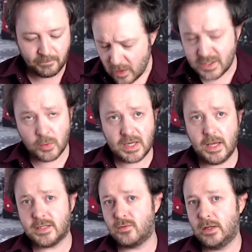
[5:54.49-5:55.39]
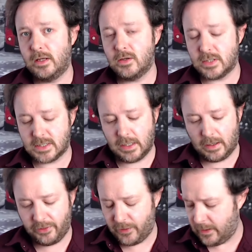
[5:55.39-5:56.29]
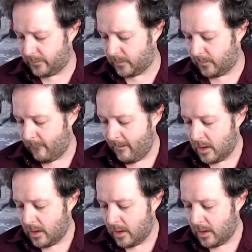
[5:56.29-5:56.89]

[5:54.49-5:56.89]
So it's really interesting. And I think that